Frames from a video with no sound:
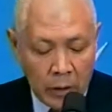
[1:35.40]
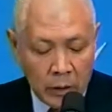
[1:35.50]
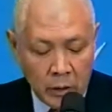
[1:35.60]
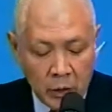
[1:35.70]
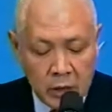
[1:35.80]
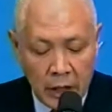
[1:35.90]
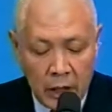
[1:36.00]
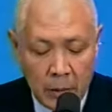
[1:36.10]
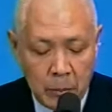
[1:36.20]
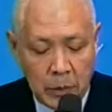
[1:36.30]
not the
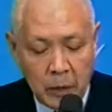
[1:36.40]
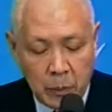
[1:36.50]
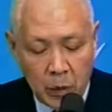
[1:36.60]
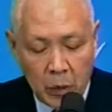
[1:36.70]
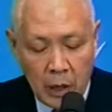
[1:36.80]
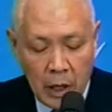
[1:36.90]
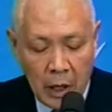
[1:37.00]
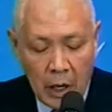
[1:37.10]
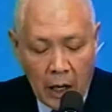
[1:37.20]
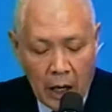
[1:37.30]
Han people,
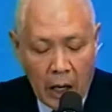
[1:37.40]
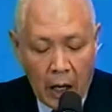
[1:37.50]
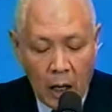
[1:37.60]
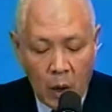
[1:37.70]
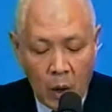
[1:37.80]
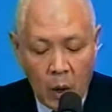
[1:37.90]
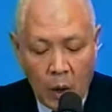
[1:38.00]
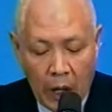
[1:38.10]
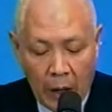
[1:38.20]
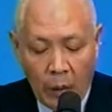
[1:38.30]
are
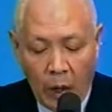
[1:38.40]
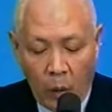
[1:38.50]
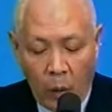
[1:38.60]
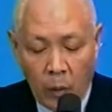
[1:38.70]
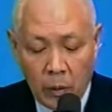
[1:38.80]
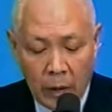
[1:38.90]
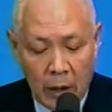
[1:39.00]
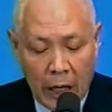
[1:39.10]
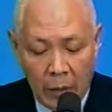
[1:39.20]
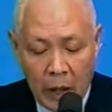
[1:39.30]

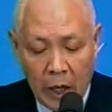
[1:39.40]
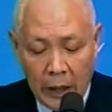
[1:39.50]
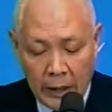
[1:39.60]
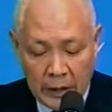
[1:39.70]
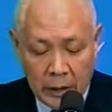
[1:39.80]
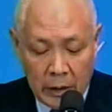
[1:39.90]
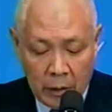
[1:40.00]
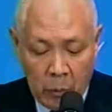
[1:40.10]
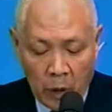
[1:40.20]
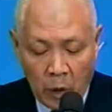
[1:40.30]
our
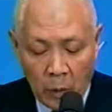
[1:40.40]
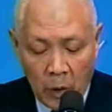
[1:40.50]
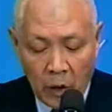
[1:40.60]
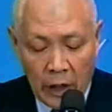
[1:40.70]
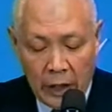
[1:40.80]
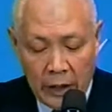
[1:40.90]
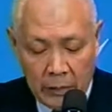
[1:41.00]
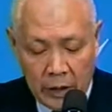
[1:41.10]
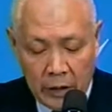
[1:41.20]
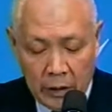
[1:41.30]
common
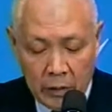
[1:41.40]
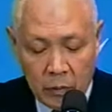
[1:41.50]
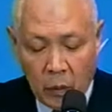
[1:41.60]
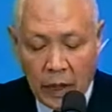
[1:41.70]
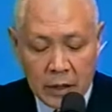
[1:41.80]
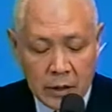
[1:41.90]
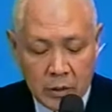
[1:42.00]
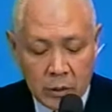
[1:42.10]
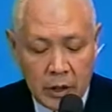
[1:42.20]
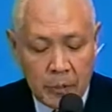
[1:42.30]
enemy for us
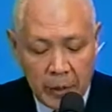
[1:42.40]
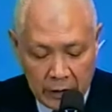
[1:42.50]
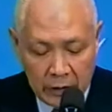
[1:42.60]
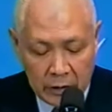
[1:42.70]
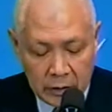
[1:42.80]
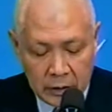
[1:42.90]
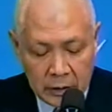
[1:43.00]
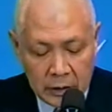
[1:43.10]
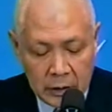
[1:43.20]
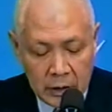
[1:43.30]
to defeat.
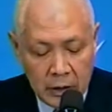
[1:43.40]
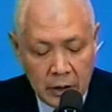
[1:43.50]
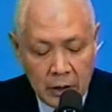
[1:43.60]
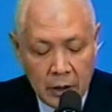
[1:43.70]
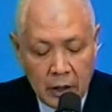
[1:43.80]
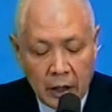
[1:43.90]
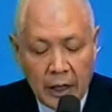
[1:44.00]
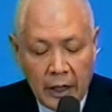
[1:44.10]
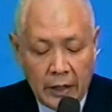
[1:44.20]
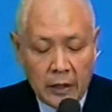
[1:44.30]

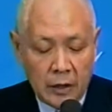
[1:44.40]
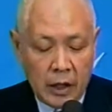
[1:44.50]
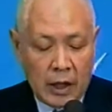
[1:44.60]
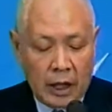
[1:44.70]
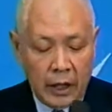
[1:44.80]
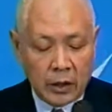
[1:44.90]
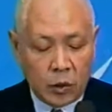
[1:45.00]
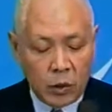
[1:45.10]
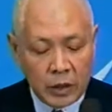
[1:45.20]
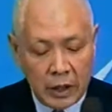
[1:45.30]
Again, I
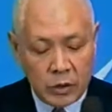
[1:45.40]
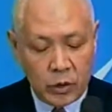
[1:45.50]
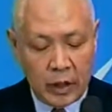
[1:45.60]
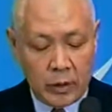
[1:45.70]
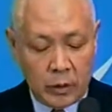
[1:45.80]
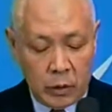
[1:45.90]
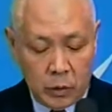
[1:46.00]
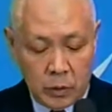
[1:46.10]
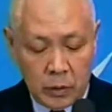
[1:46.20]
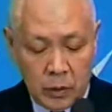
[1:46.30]
congratulate
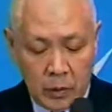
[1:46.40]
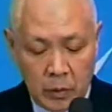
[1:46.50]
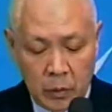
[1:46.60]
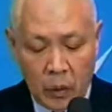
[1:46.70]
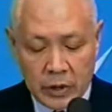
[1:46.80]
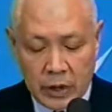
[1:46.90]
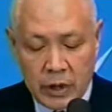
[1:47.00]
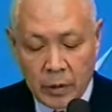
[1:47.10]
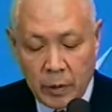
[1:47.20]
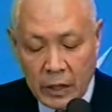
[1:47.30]
you for the
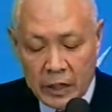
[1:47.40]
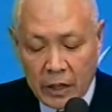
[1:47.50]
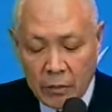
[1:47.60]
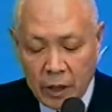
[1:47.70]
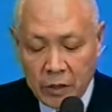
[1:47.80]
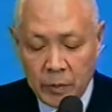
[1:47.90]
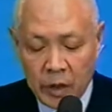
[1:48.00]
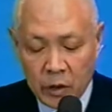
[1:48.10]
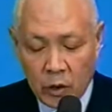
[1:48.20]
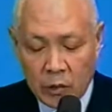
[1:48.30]

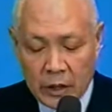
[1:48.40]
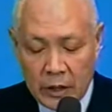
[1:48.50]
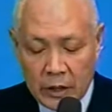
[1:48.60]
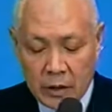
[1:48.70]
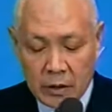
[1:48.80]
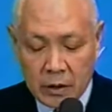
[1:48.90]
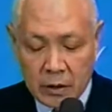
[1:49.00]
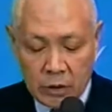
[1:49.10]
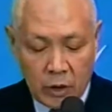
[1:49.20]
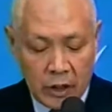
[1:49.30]
establishment of the East
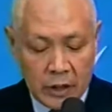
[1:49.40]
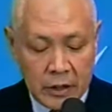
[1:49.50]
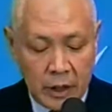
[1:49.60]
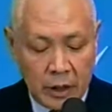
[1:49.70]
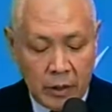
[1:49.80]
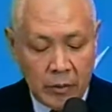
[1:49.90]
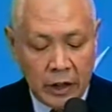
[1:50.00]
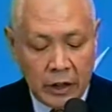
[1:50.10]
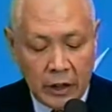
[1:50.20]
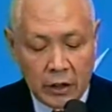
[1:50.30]
Turkestan
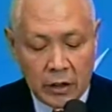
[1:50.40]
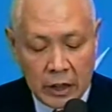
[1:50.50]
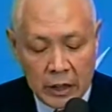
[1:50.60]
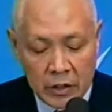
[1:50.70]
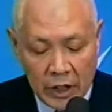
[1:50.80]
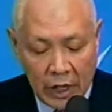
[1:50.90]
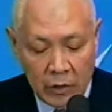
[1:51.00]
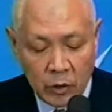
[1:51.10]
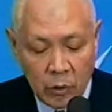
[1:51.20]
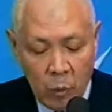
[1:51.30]
government in exile